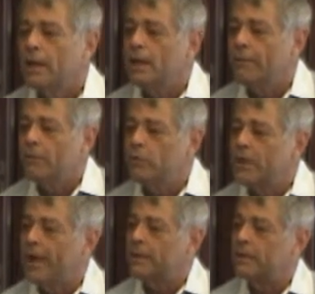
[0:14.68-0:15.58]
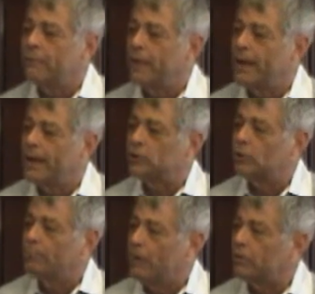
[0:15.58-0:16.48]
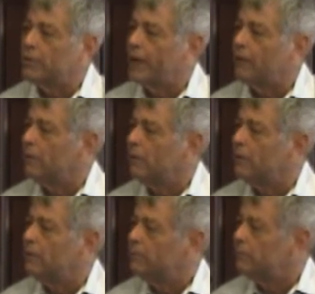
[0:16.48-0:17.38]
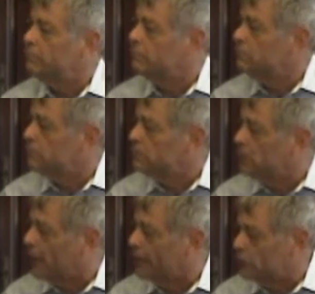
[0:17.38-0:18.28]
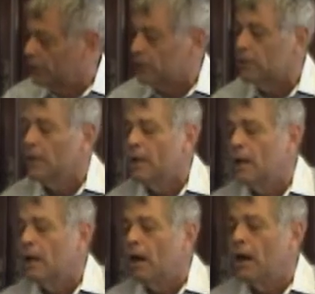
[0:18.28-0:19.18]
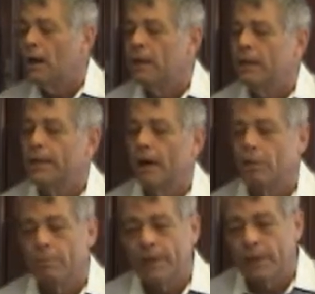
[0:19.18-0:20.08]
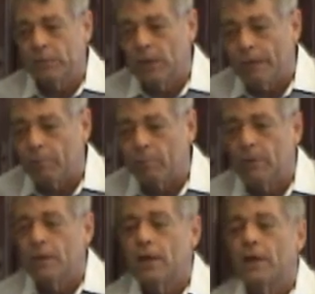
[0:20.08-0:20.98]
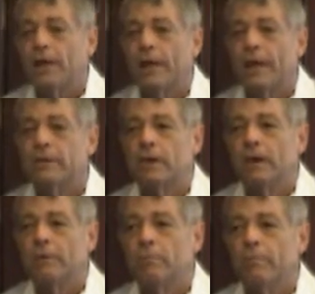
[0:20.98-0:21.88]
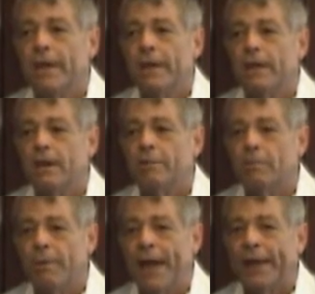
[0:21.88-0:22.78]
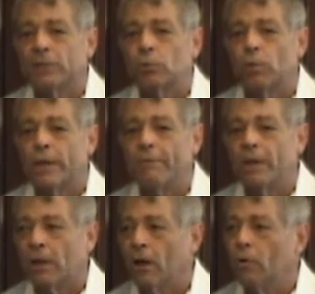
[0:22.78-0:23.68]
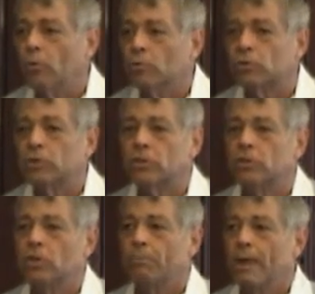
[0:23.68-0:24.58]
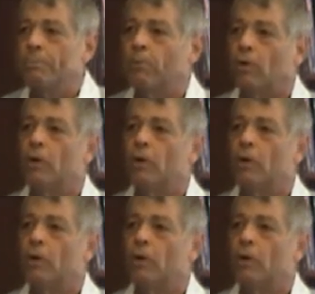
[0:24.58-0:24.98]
If you take the financial meltdown of last year, that would be an example. That many of the banks were giving loans to people